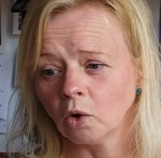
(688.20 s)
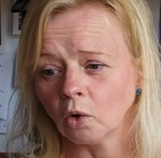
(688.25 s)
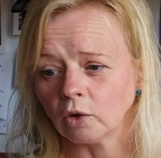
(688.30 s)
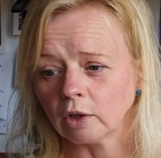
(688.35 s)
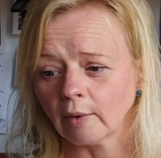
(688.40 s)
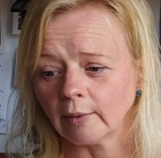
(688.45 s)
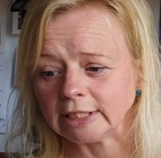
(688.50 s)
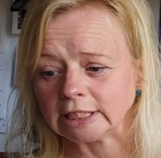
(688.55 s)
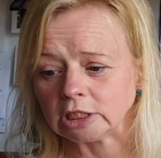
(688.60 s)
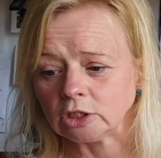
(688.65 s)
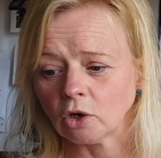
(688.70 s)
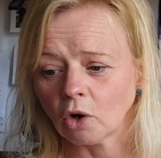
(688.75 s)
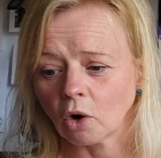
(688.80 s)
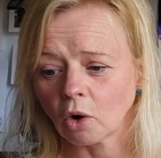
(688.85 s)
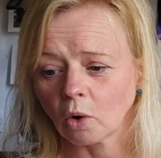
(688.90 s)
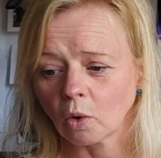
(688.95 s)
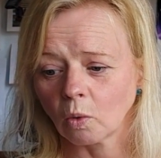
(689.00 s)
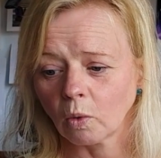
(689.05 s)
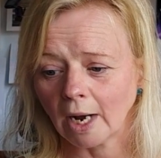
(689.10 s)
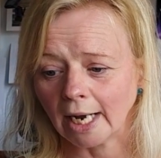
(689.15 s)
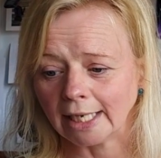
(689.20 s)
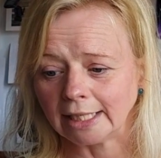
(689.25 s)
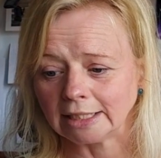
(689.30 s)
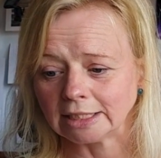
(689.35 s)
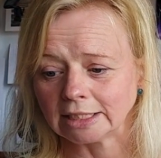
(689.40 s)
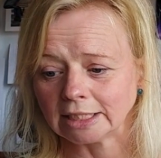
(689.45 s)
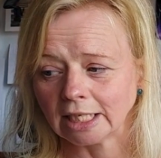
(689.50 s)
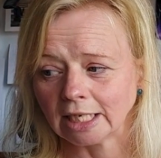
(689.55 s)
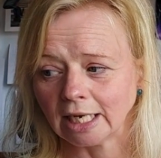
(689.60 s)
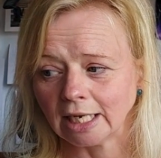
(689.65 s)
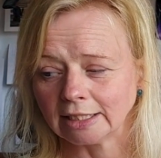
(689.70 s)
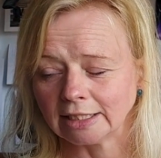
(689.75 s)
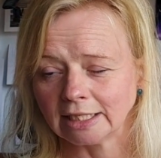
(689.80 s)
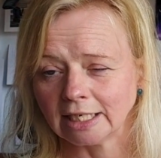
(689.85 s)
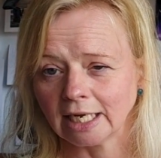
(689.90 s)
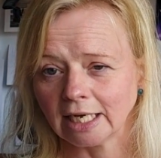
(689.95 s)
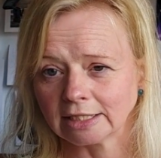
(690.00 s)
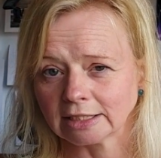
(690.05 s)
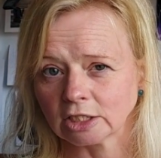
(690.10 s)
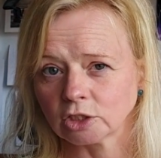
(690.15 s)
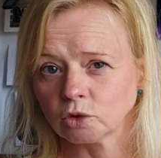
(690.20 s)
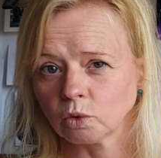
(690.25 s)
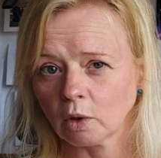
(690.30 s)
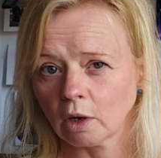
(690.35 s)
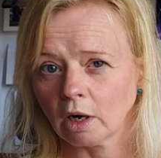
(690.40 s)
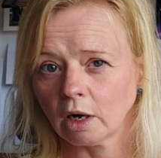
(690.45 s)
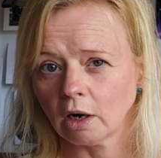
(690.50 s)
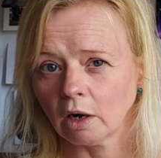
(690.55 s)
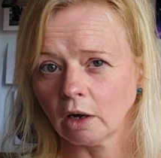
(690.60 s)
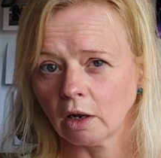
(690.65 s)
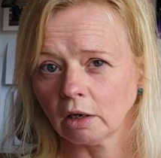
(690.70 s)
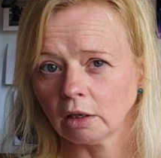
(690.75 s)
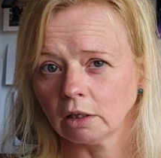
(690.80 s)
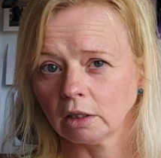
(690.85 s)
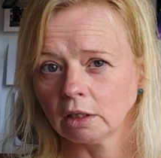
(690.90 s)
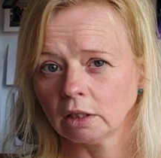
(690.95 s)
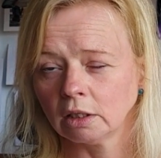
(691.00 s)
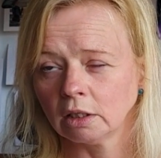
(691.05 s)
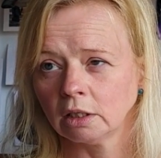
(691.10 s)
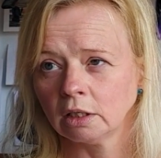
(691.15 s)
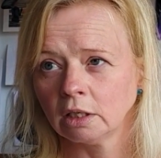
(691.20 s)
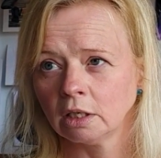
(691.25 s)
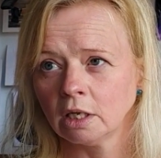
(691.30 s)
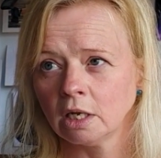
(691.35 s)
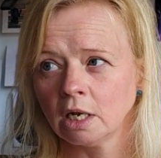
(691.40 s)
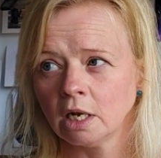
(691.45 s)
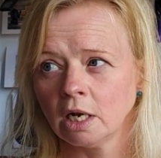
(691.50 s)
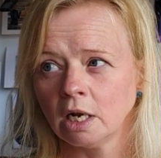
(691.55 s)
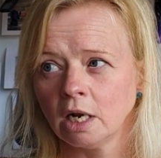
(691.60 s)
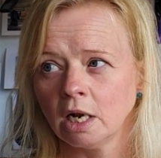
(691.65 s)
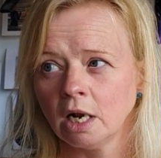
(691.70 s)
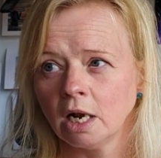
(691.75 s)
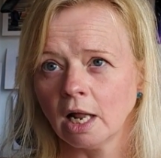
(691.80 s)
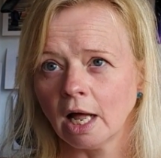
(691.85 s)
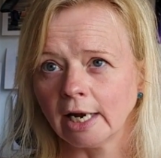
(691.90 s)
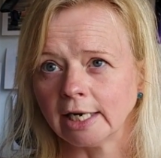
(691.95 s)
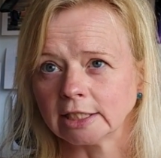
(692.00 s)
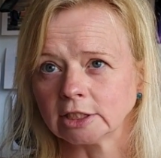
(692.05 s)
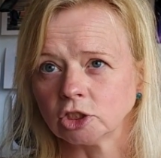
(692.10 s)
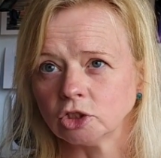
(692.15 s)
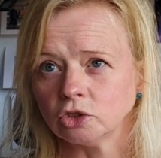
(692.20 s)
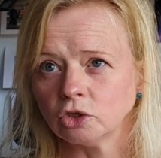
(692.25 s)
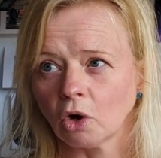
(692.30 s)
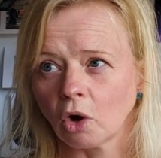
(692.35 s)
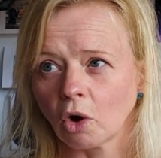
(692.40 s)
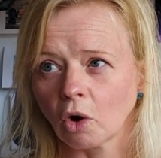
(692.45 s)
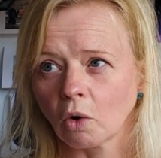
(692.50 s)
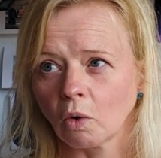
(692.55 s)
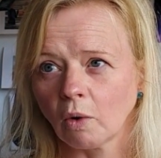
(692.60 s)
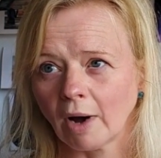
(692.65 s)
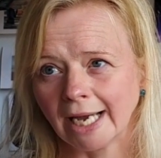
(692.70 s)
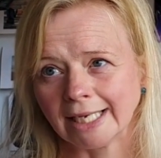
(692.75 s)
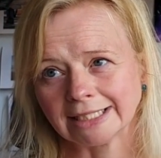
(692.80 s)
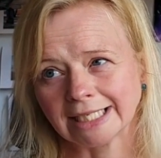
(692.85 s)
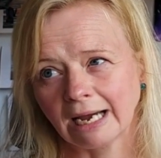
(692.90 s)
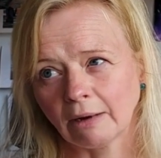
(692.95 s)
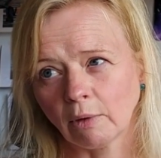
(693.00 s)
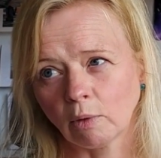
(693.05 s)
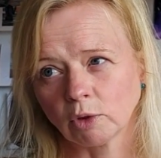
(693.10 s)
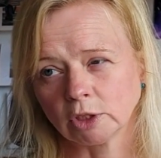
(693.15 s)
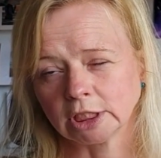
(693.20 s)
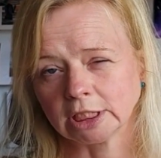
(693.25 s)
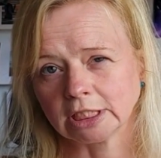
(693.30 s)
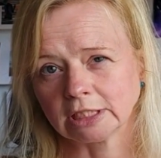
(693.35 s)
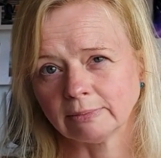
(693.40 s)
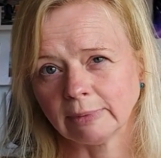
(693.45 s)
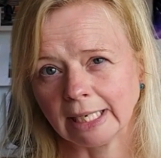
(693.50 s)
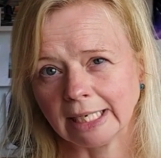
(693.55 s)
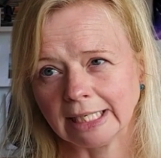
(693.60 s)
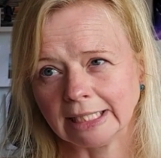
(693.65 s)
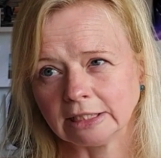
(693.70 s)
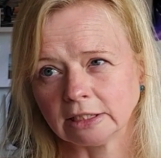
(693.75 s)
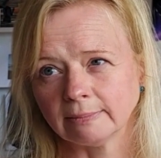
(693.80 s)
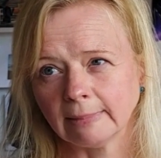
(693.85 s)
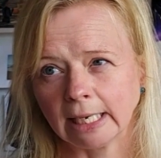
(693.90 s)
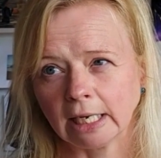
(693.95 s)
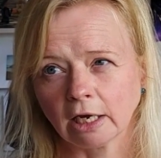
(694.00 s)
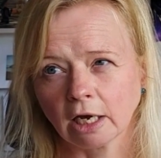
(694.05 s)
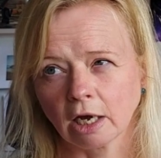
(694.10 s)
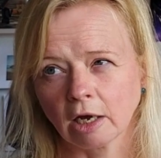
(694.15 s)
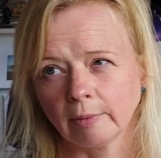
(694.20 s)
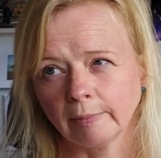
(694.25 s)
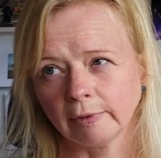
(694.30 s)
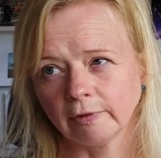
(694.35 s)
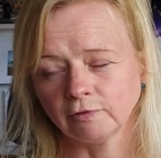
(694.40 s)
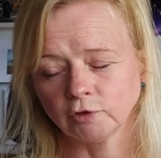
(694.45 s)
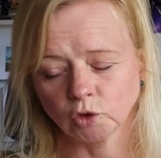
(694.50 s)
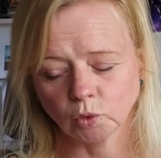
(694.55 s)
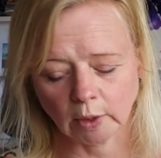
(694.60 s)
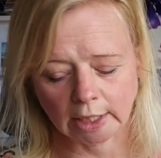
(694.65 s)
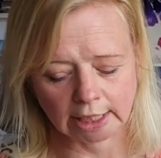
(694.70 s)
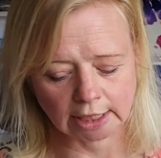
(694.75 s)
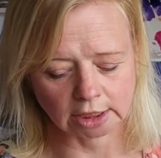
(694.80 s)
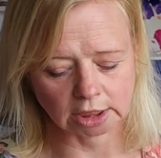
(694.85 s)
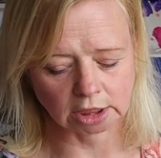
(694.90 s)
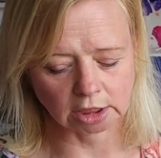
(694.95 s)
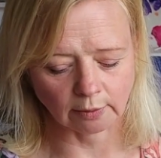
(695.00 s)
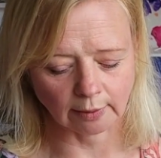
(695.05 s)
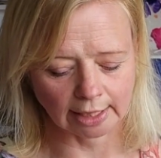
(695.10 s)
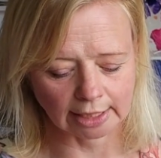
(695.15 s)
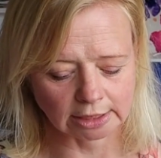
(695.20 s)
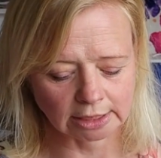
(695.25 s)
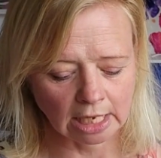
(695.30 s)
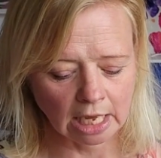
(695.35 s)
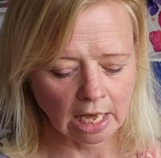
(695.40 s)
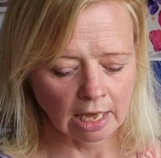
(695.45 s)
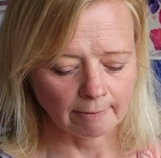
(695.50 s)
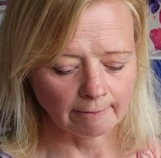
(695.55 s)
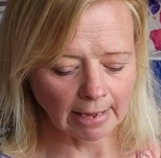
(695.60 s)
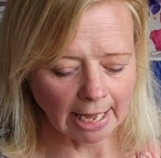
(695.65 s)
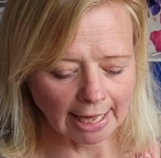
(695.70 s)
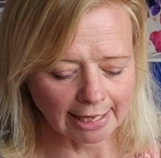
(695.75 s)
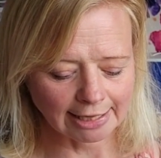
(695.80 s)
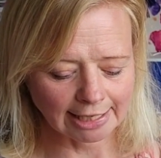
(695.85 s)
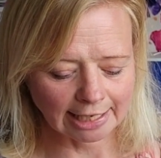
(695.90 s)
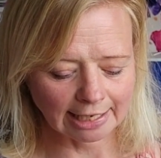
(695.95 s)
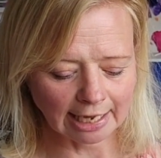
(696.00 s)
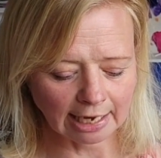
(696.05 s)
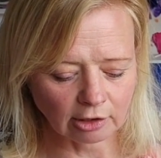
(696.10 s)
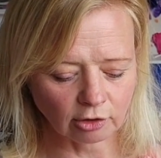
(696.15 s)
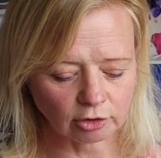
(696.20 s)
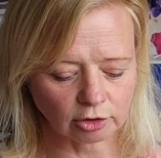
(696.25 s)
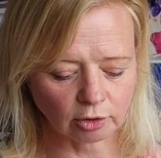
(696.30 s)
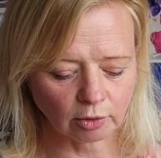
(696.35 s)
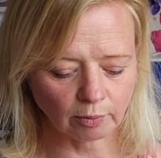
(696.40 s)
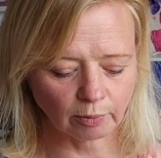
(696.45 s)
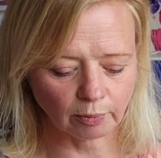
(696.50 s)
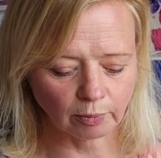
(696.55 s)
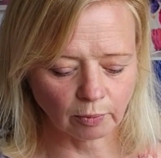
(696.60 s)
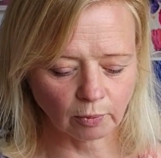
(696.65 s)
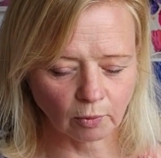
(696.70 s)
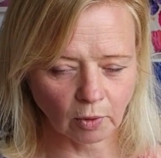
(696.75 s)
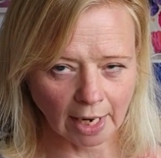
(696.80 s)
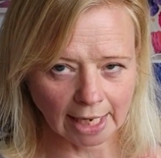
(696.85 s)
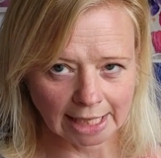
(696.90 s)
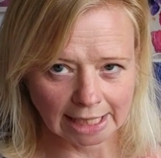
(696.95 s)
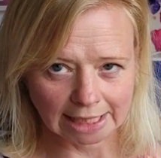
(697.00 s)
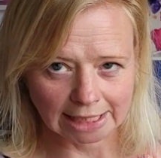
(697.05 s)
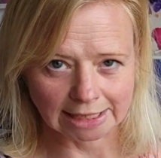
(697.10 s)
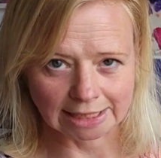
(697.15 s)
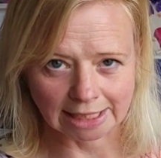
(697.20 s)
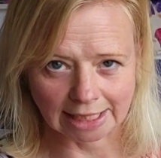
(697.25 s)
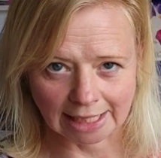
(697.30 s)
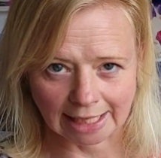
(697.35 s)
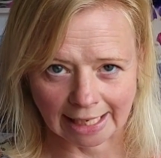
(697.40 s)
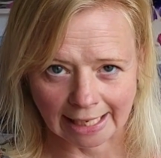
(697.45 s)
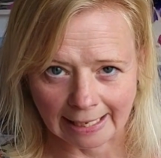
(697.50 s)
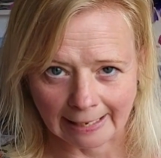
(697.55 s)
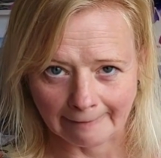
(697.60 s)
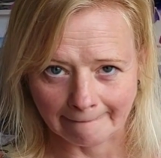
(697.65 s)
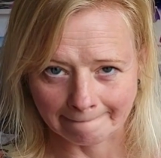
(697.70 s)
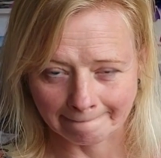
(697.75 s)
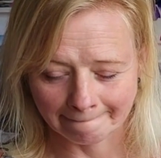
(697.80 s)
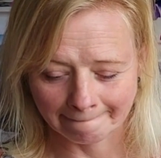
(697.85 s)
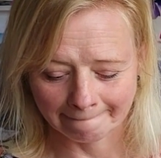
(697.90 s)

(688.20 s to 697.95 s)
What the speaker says: although it's not quite, I did it as a toile, and it's not quite how I want it to be. I need to make a couple of tweaks to it, but I think I could quite easily